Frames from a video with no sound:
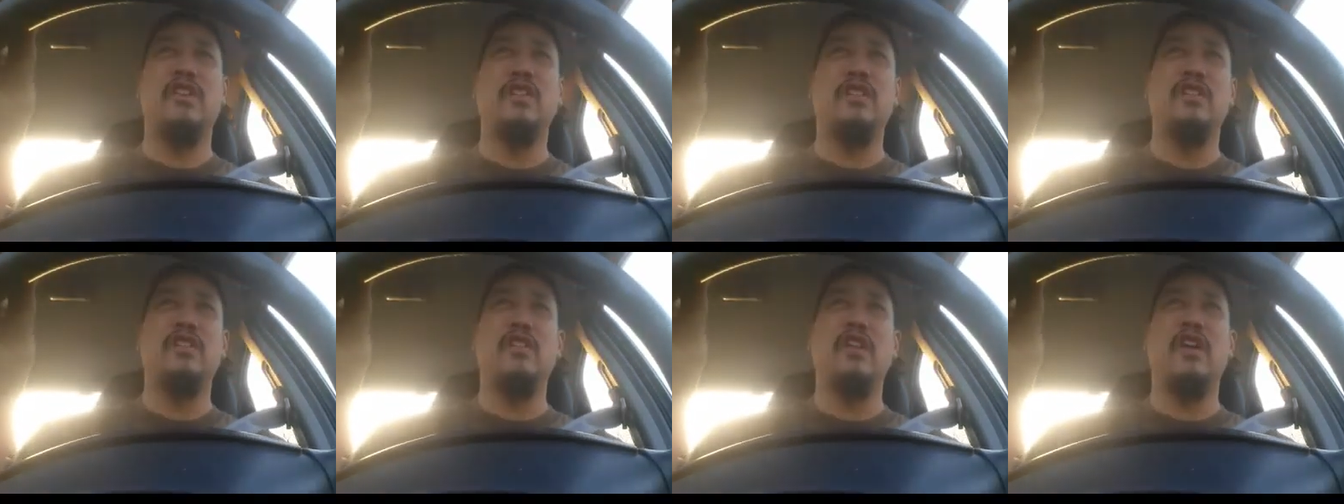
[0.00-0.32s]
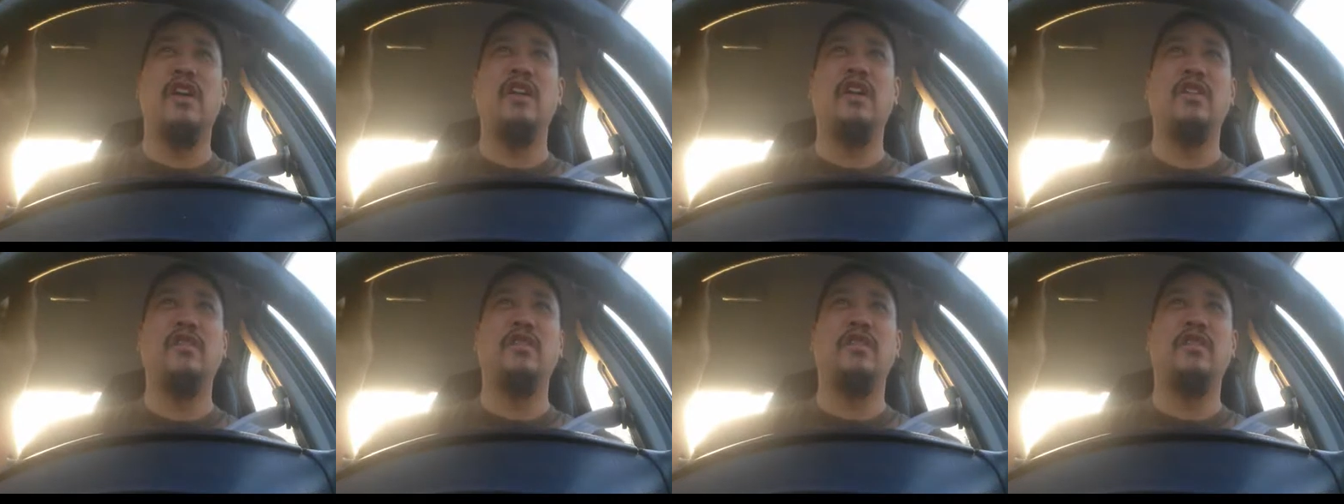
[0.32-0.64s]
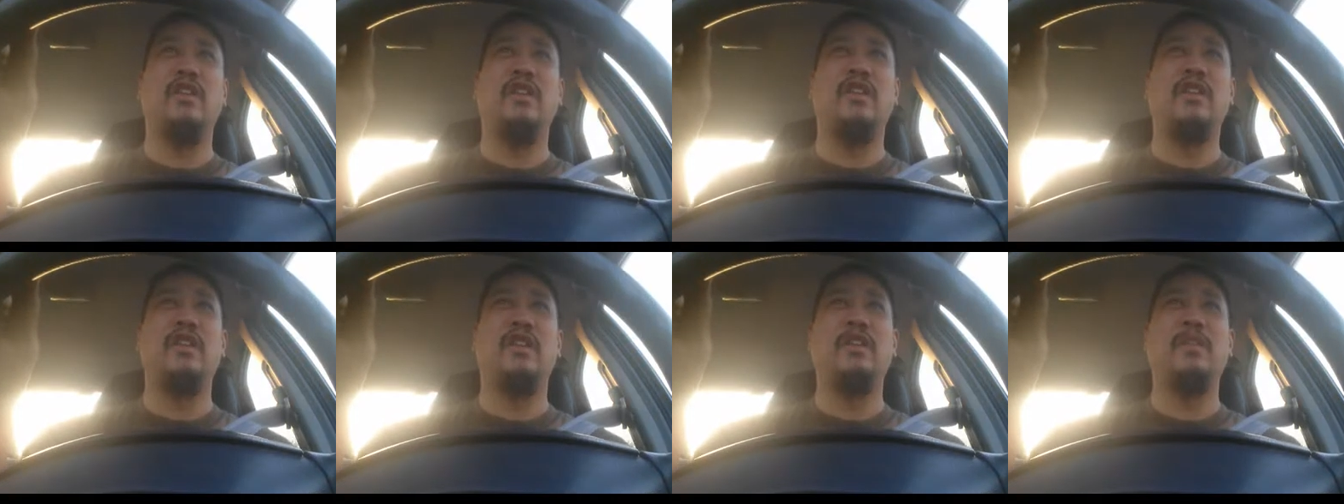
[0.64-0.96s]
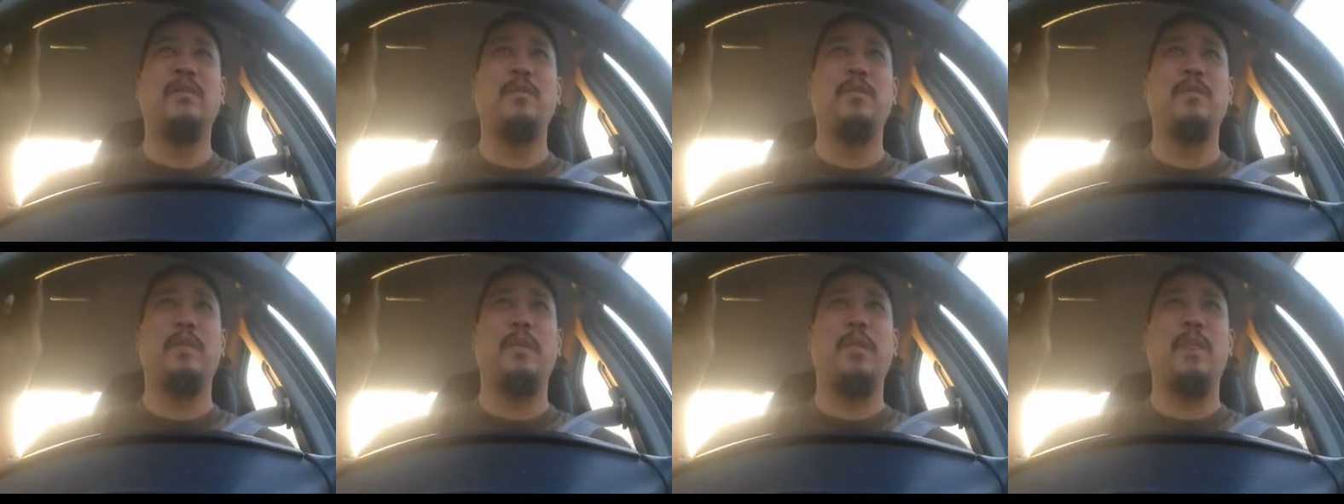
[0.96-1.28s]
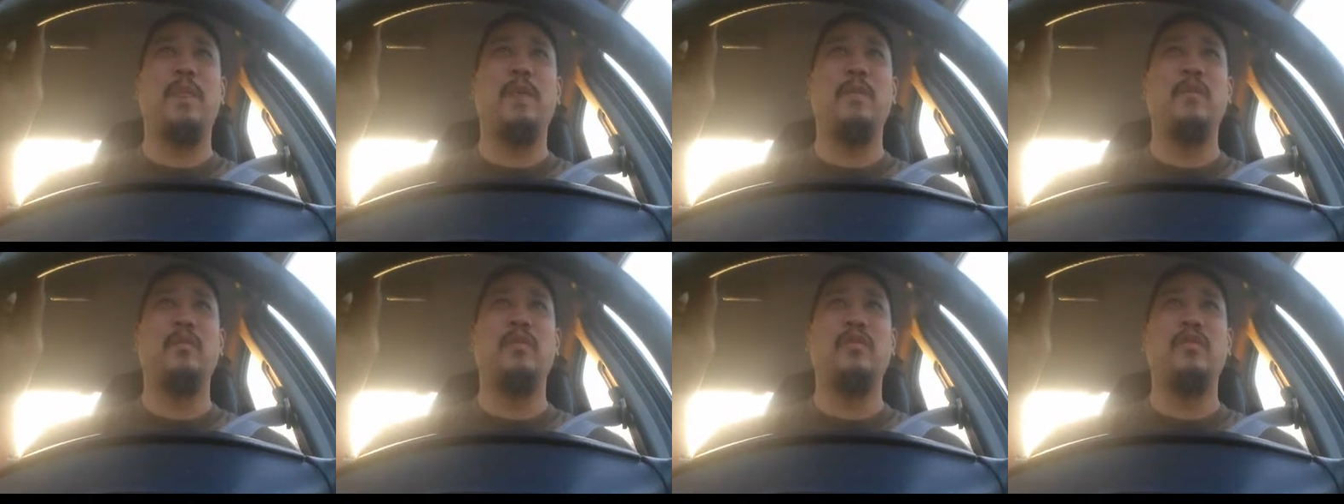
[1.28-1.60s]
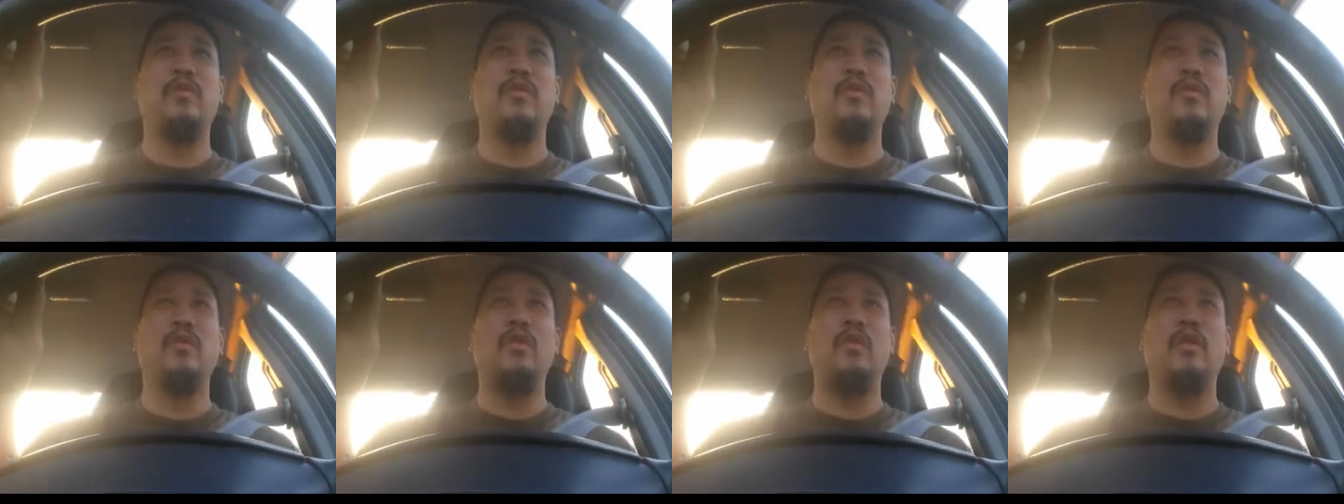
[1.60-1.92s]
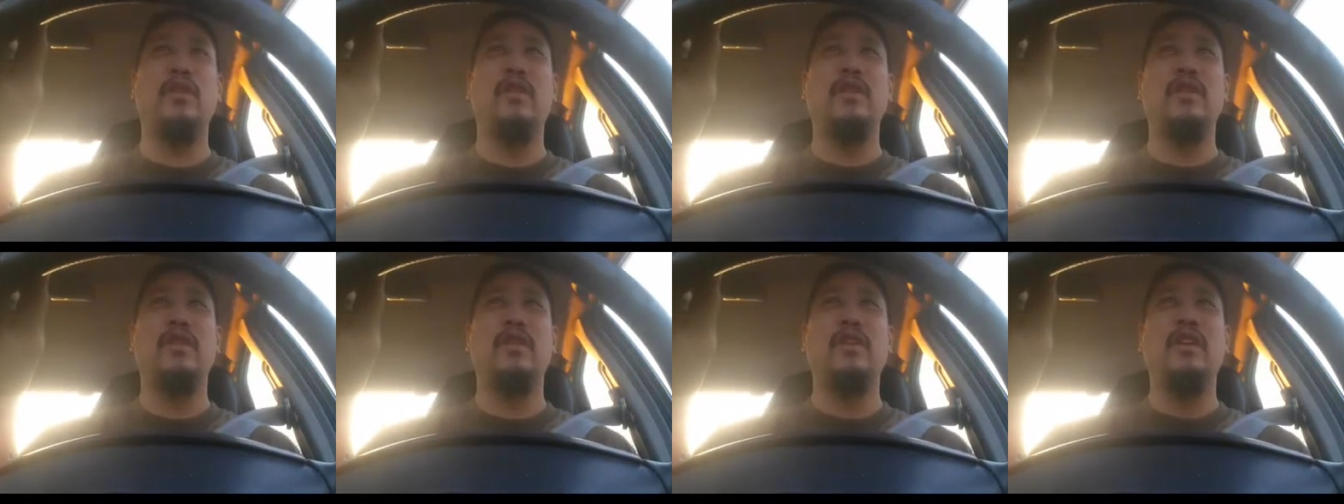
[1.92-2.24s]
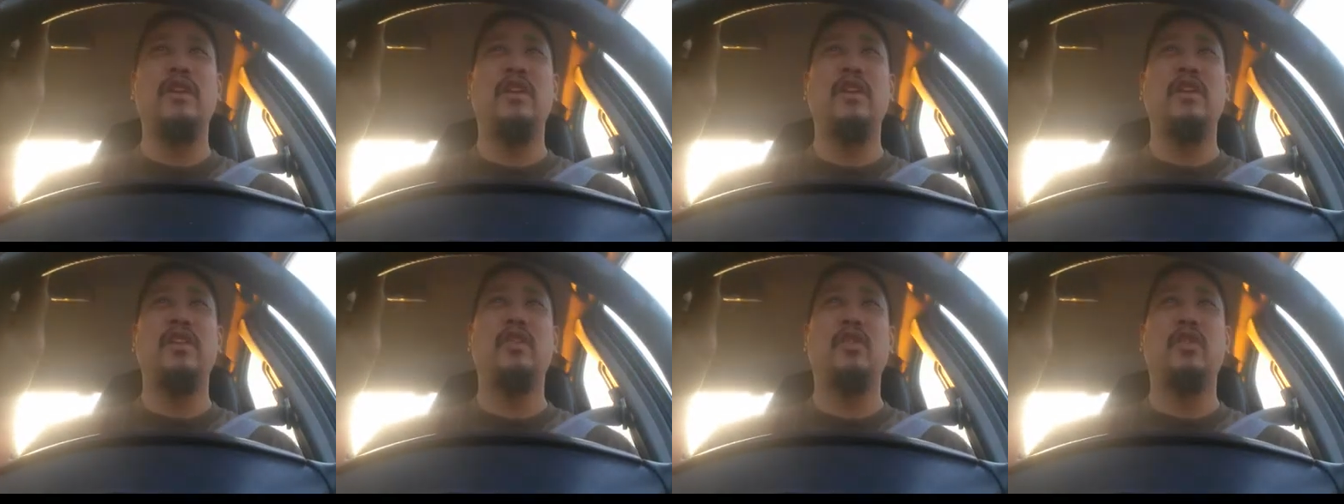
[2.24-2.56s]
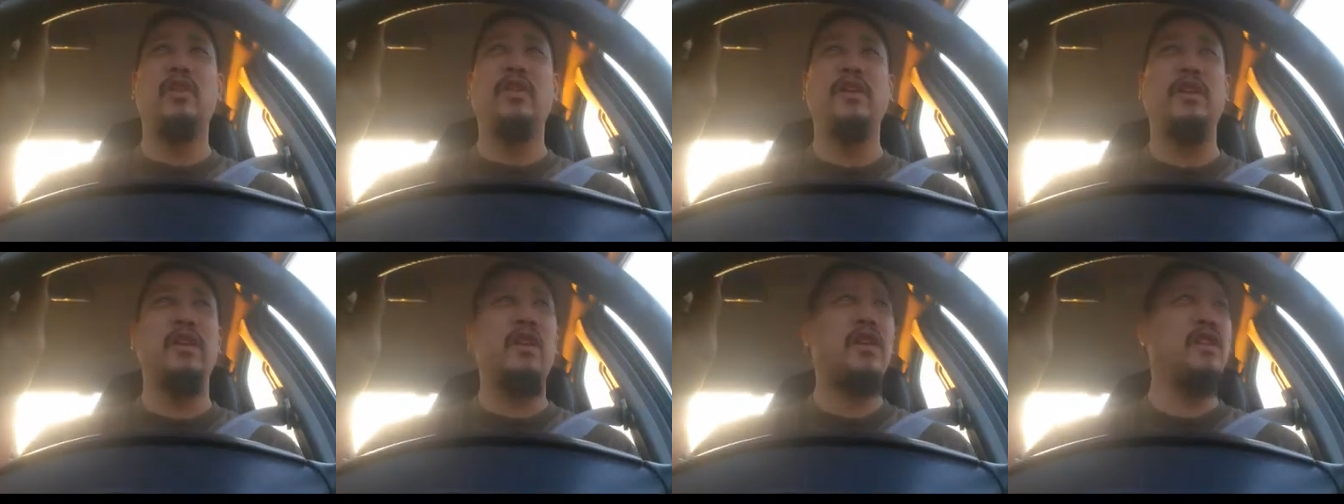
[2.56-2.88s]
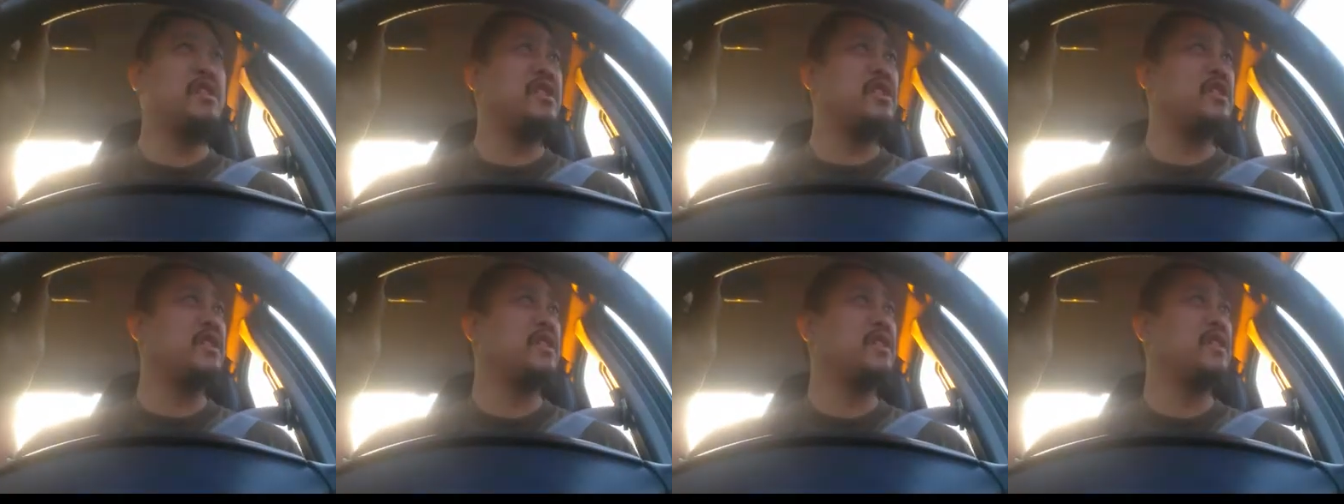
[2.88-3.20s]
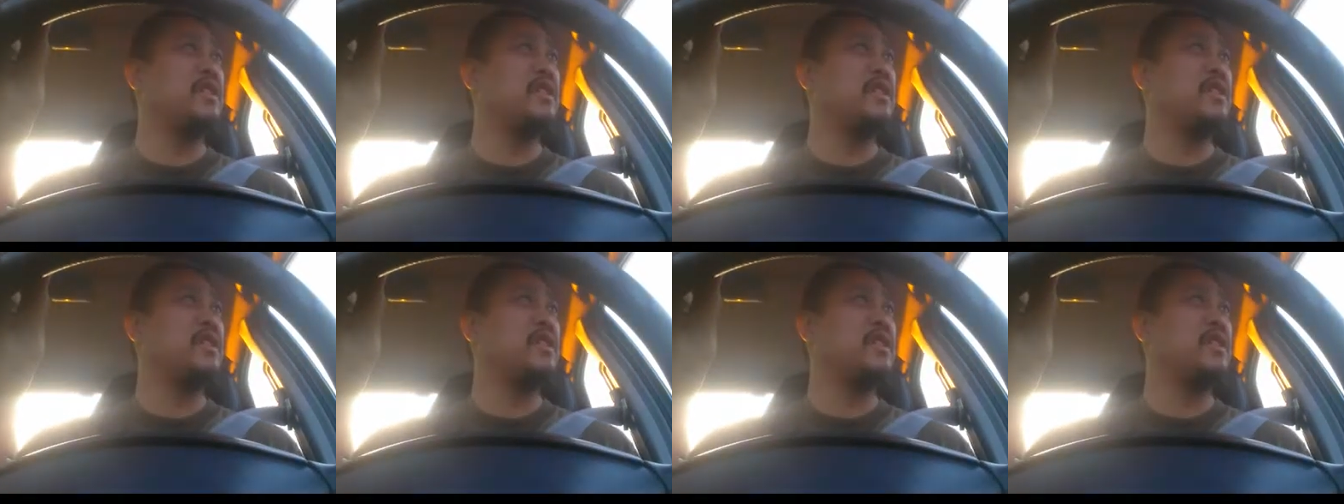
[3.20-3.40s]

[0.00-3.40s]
inside of our uh, during during lunch.